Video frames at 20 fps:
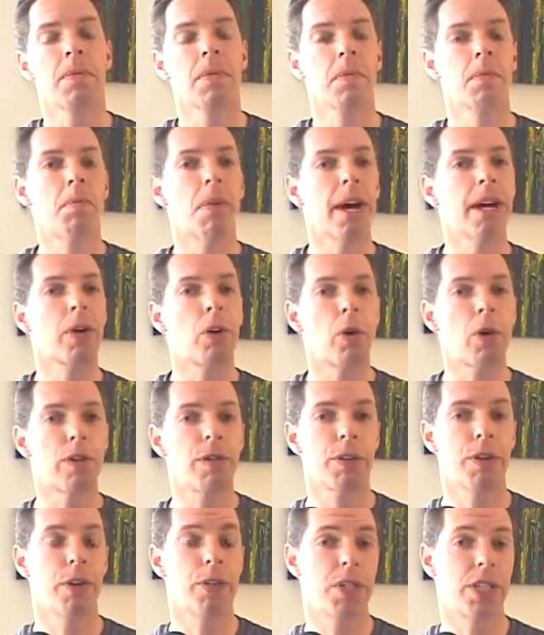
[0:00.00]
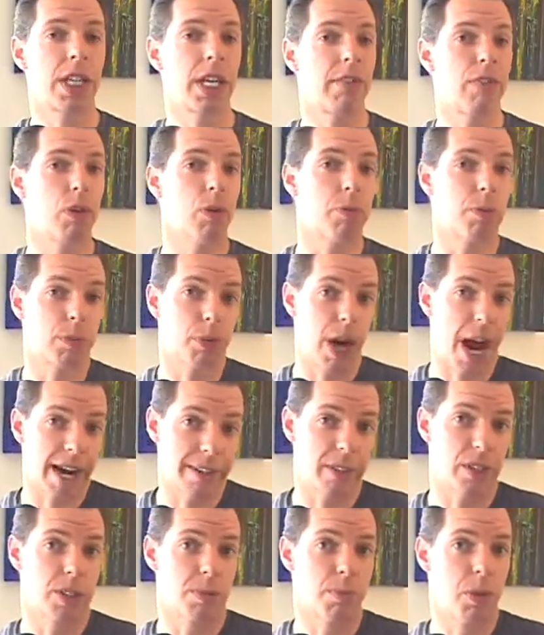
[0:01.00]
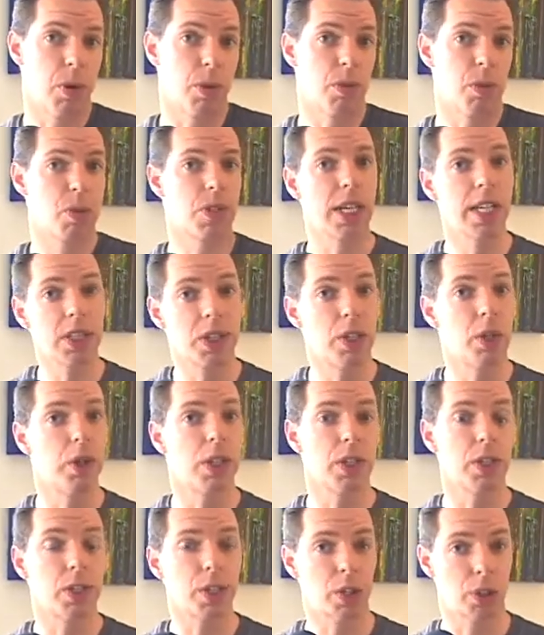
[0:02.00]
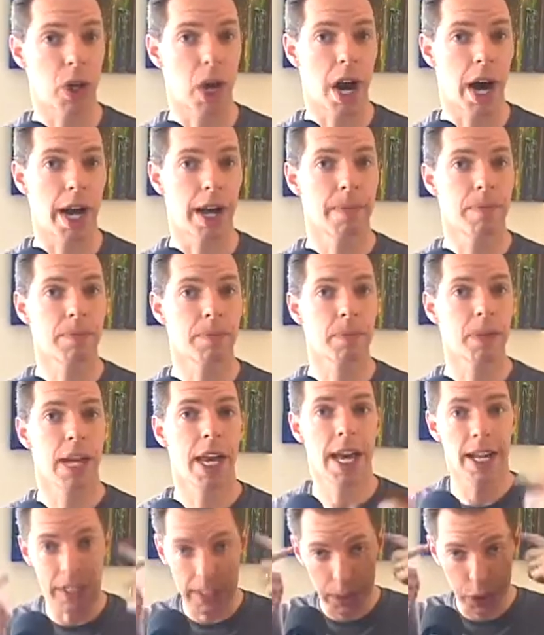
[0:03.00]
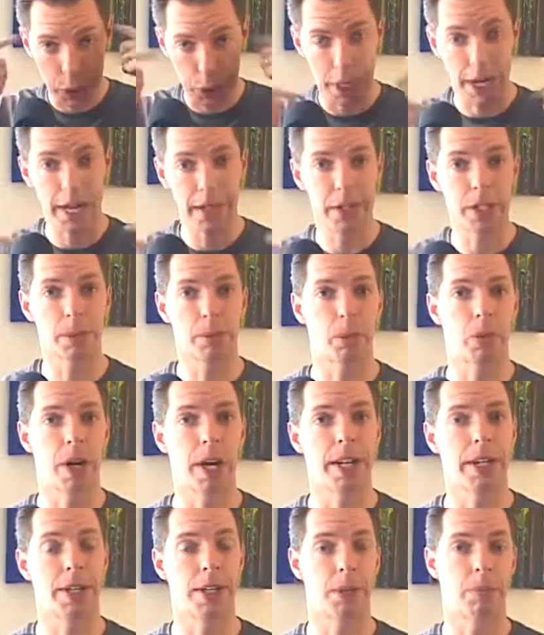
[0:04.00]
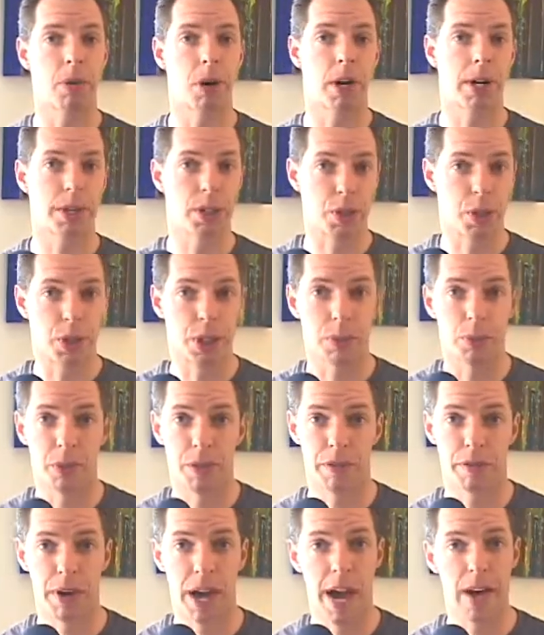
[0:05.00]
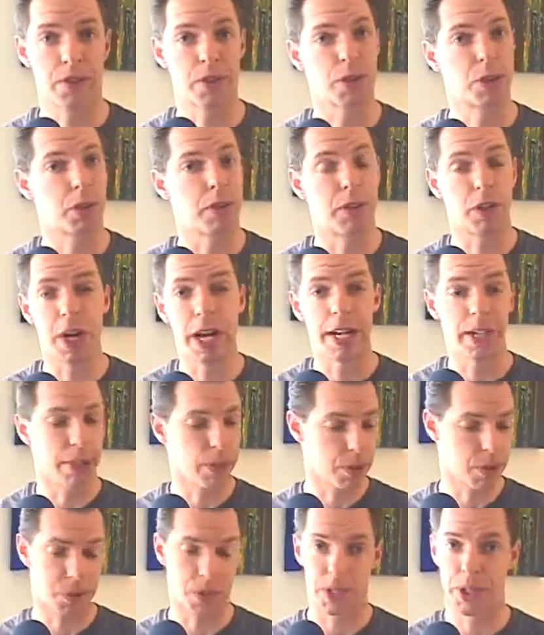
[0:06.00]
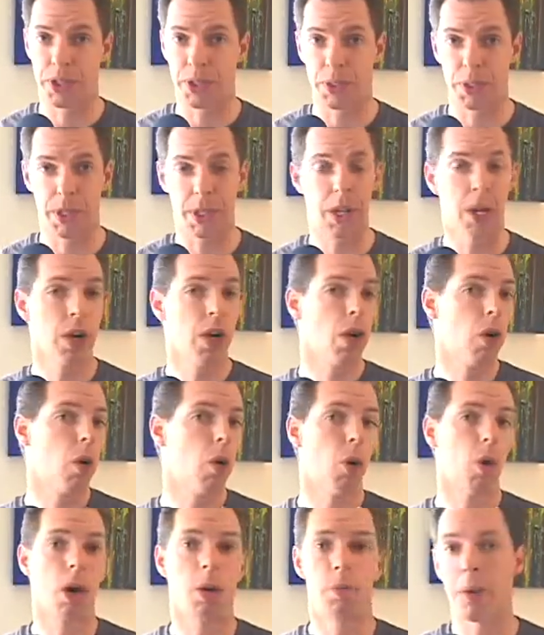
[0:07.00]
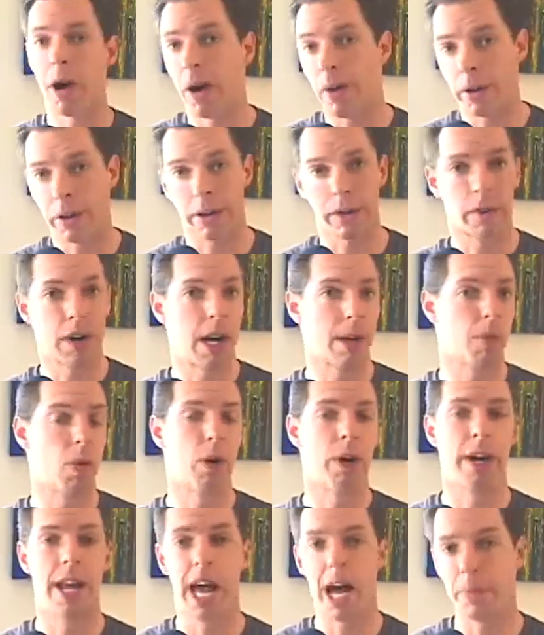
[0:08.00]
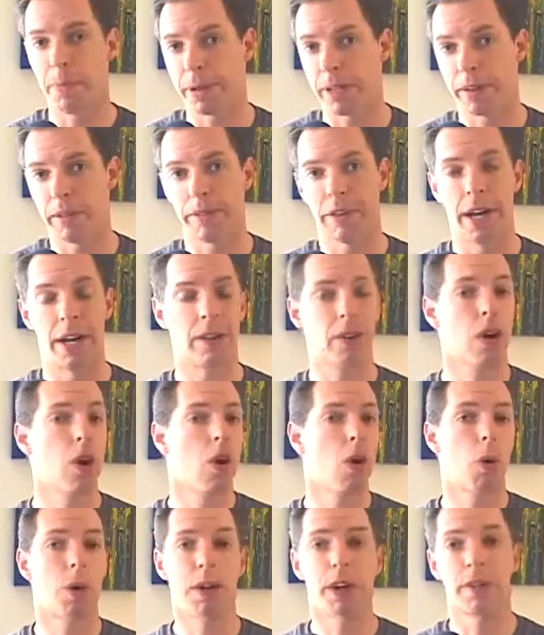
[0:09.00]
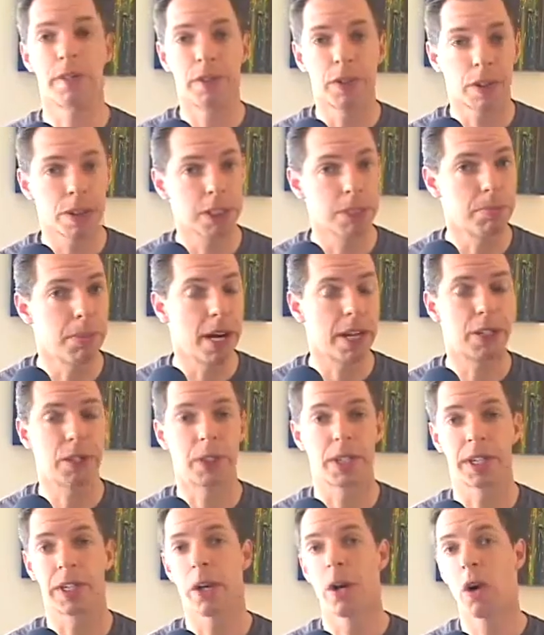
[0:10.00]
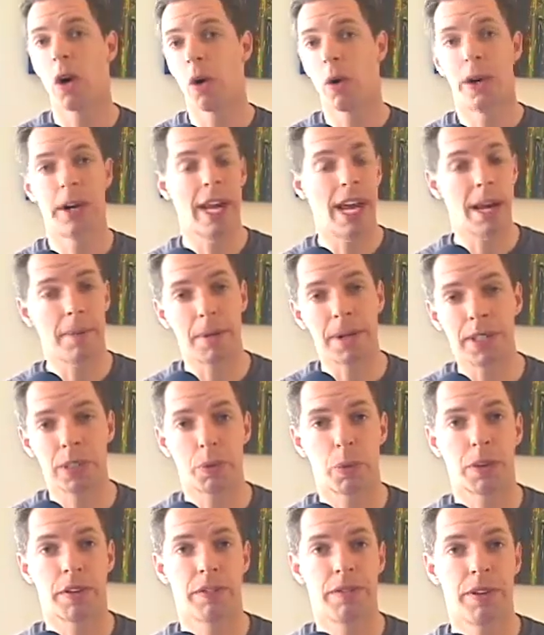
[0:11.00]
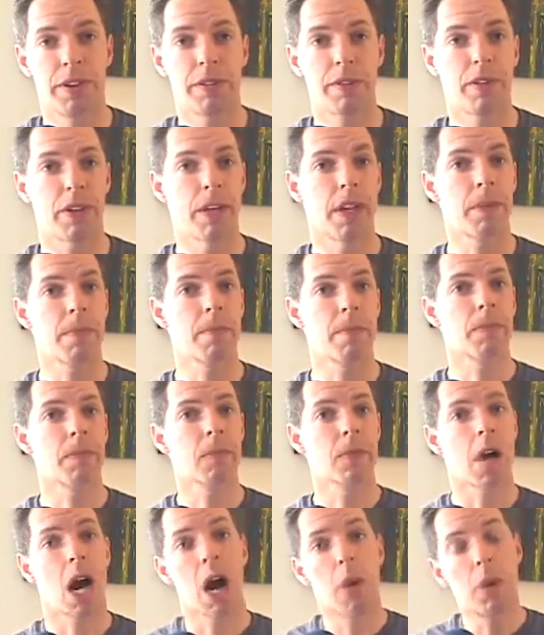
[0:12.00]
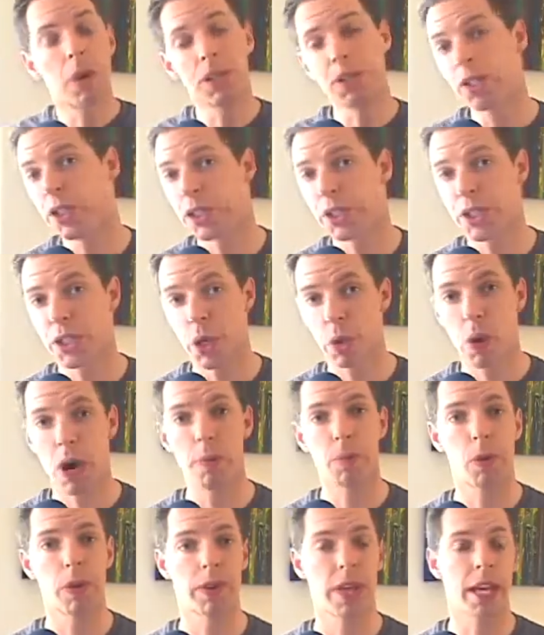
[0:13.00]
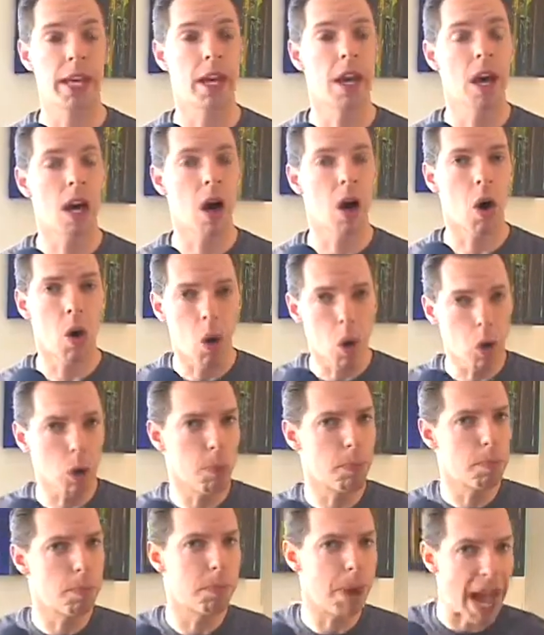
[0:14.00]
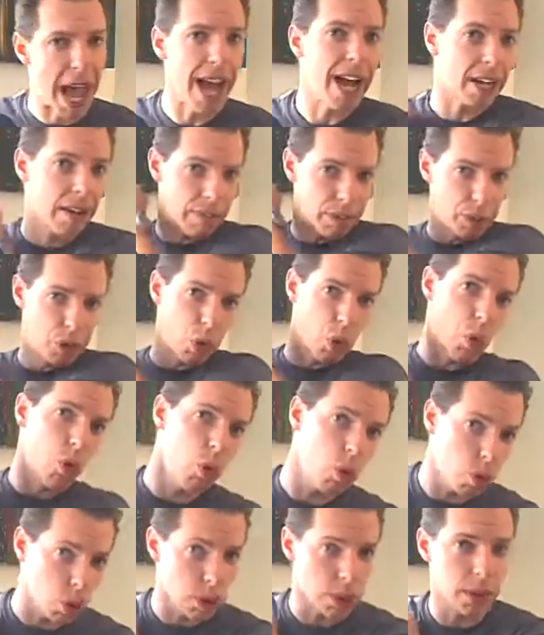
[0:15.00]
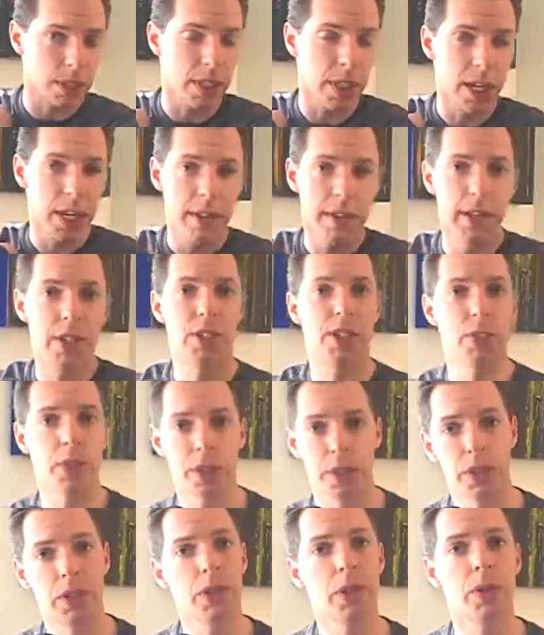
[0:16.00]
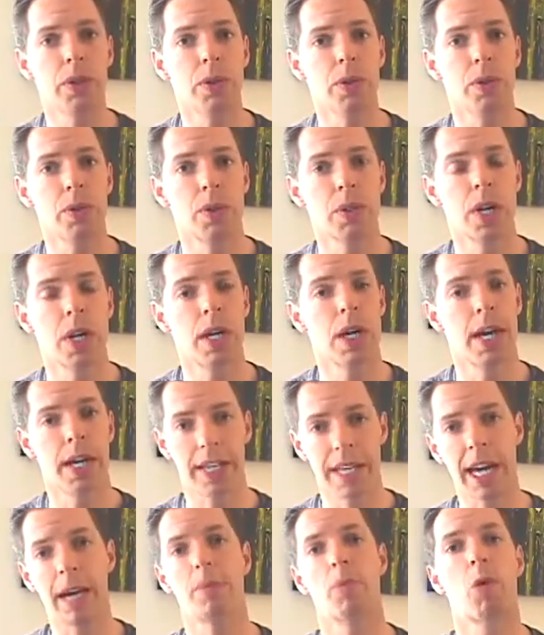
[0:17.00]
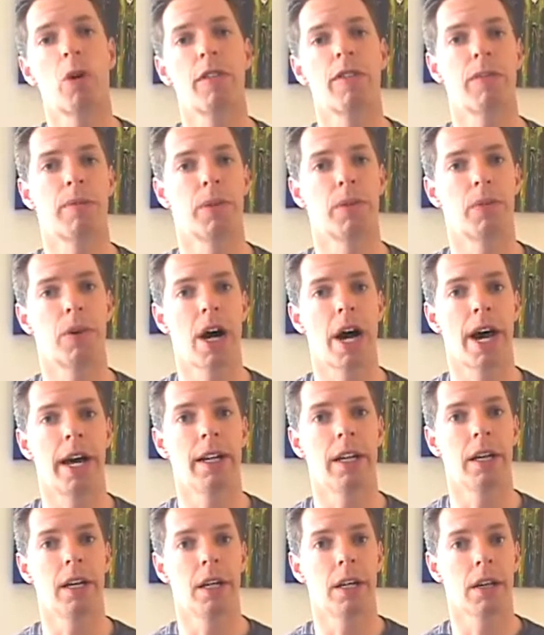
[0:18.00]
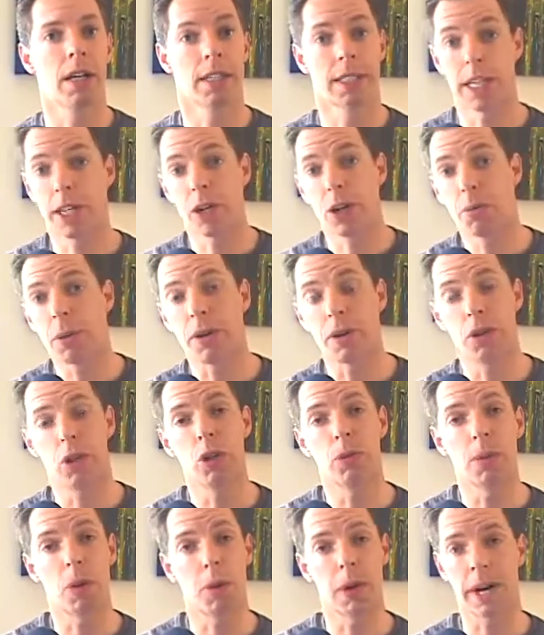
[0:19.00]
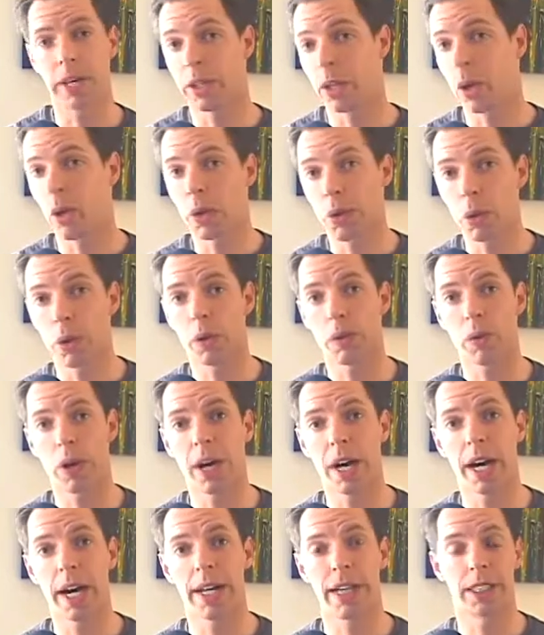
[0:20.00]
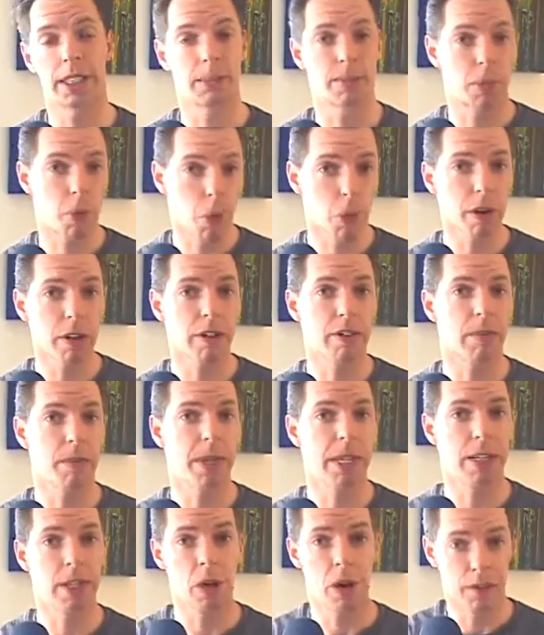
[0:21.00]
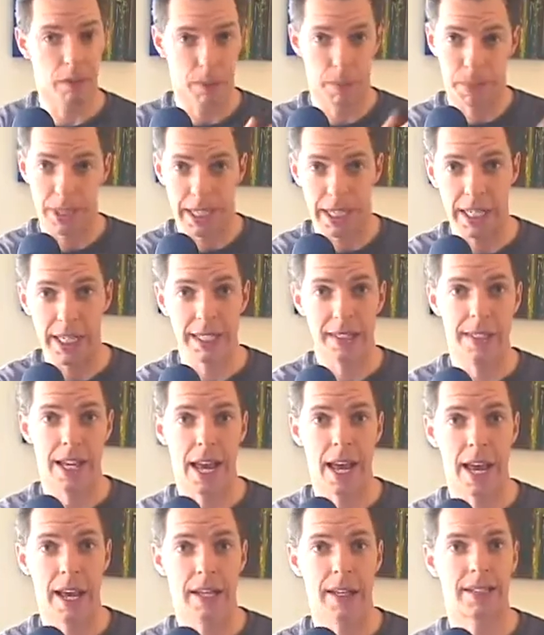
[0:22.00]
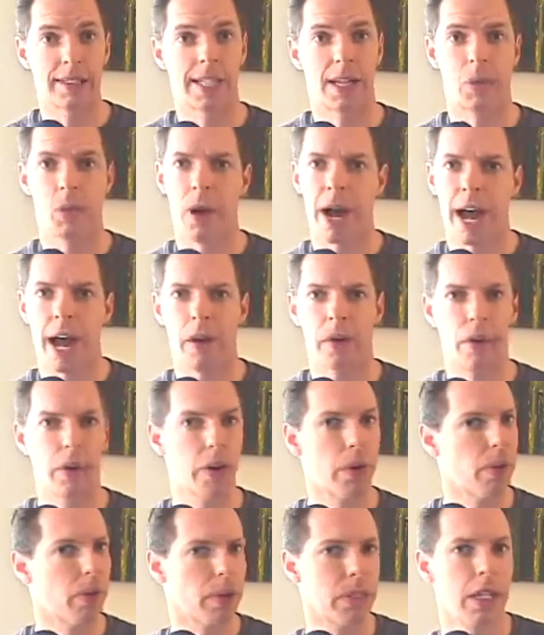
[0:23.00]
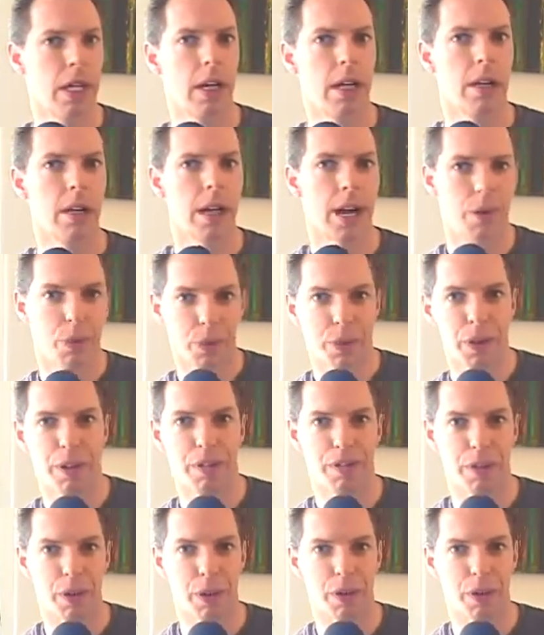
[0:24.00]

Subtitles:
My goal for you is to give you practice modes, things that you can try and train your brain and your body so you can move faster. So if you're headed to a century or a mountain climb or an epic event or your first metric or an MS 150, I want you to show up with a whole bag of tools that you can use and get more from the ride. Because I don't know about you, but when I go to a ride, it's important for me to go from beginning to end and say, wow, I really felt